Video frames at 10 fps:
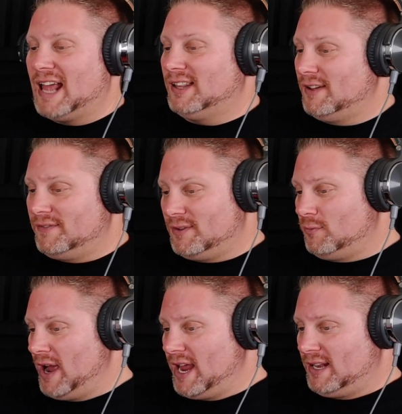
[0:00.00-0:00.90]
I love the
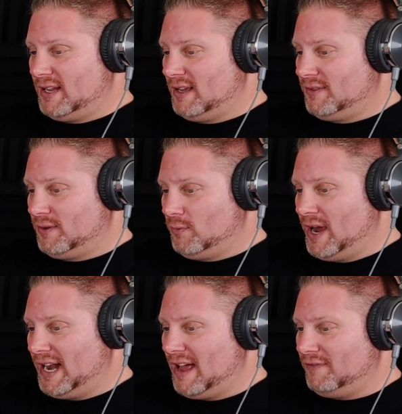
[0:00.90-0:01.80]
white
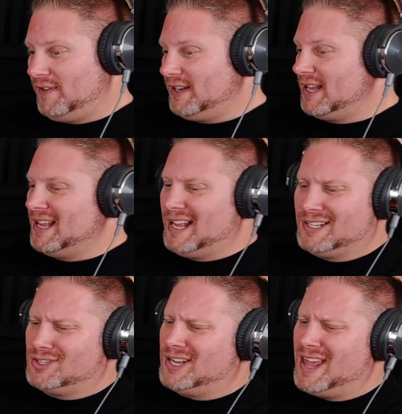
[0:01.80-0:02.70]
outfit,
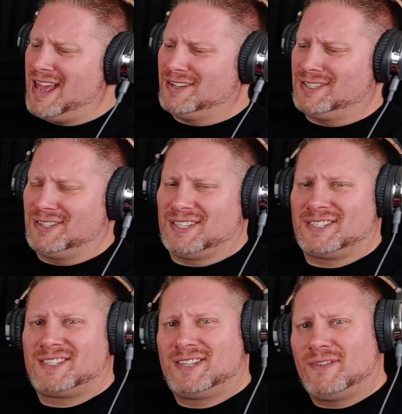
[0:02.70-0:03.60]
and shout out to the
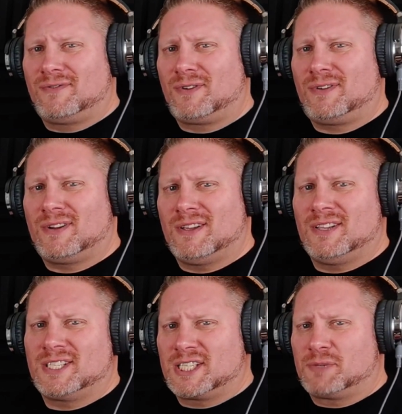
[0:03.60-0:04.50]
silver
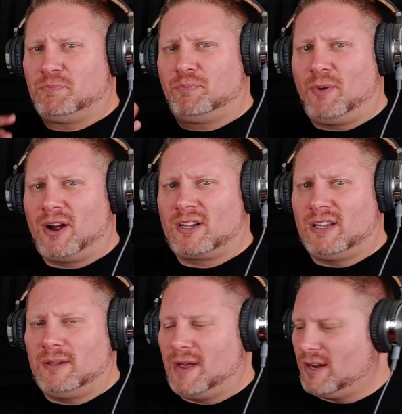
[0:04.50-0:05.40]

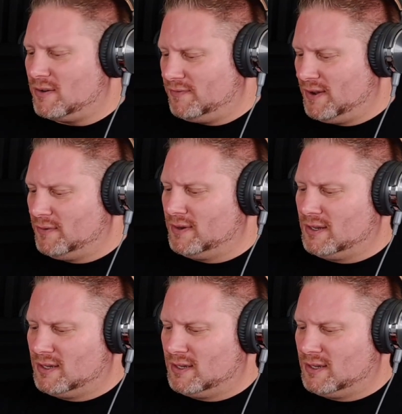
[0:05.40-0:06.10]
sparkly microphone.